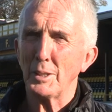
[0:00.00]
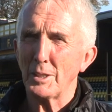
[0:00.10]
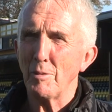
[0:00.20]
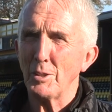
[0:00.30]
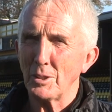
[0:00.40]

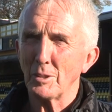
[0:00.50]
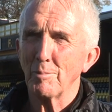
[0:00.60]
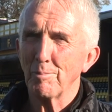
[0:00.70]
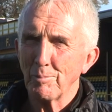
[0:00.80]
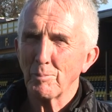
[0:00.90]
Sevens
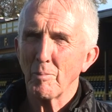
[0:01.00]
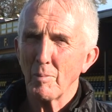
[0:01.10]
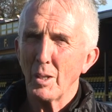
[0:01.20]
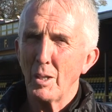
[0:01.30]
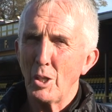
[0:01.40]

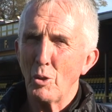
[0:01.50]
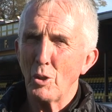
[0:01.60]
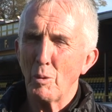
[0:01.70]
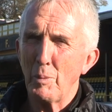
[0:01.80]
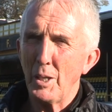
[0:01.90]
you know,
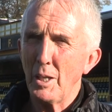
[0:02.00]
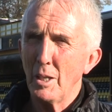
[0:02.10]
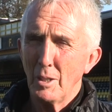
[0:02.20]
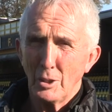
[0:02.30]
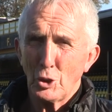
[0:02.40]
there'll be
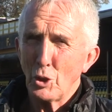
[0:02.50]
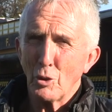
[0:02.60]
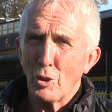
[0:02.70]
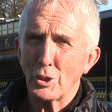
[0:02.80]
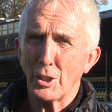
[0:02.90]
Stuart
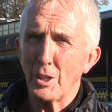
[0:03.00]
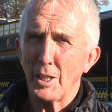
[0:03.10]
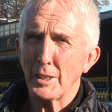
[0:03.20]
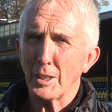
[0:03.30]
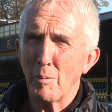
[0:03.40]
Hogg's a great
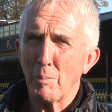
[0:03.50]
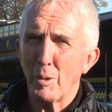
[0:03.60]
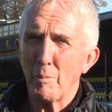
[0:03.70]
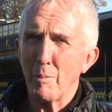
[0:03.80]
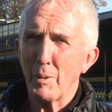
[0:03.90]
example. I
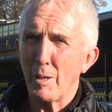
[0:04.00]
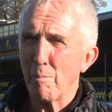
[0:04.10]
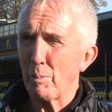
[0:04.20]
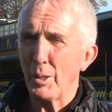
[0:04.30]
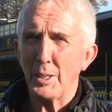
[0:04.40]
remember him
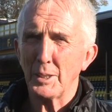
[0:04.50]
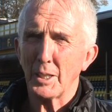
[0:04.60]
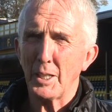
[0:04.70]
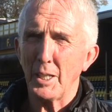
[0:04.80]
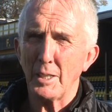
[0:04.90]
playing as a
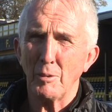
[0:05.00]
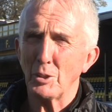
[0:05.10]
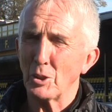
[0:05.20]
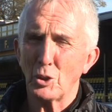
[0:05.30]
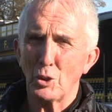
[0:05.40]
kid. He was a
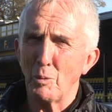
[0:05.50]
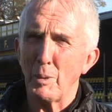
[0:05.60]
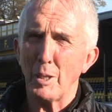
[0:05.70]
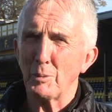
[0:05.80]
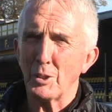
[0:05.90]

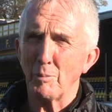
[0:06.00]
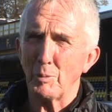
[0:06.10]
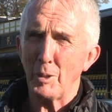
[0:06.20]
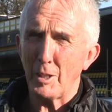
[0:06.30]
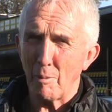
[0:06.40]
superb sevens
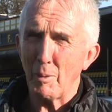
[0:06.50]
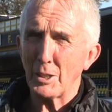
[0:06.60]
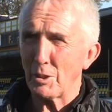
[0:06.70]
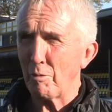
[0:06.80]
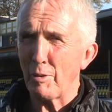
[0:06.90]
player. You can
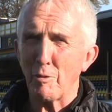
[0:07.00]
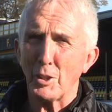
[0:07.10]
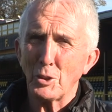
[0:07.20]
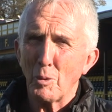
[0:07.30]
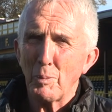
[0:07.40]
imagine Finn
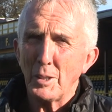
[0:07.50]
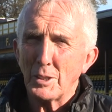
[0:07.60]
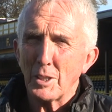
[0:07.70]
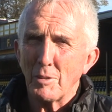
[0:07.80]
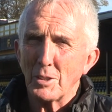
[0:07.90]
Russell playing
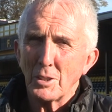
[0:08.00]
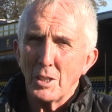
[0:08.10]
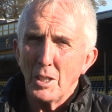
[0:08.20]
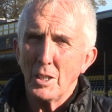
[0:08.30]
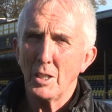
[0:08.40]
sevens. Mm.
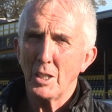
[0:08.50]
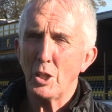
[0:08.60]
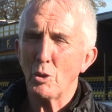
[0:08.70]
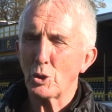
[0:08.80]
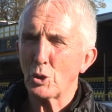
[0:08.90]
You
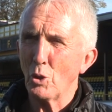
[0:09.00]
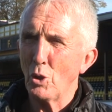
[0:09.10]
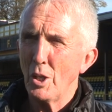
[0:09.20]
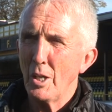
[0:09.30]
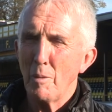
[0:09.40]
know, so
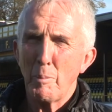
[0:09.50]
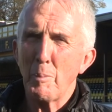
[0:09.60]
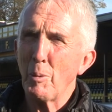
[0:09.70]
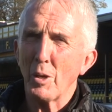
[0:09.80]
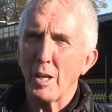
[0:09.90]

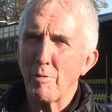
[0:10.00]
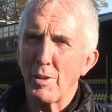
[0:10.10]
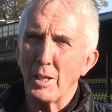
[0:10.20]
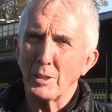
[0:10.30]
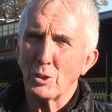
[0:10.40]
people love
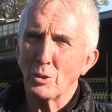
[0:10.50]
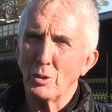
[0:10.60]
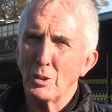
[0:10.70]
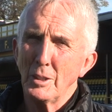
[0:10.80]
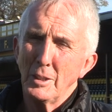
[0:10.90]
that. So.
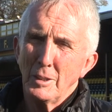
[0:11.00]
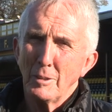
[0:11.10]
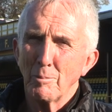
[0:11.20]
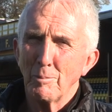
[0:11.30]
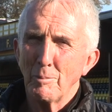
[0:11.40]

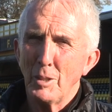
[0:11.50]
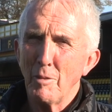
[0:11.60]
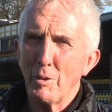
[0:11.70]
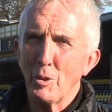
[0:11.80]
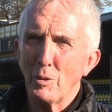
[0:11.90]
So really, know.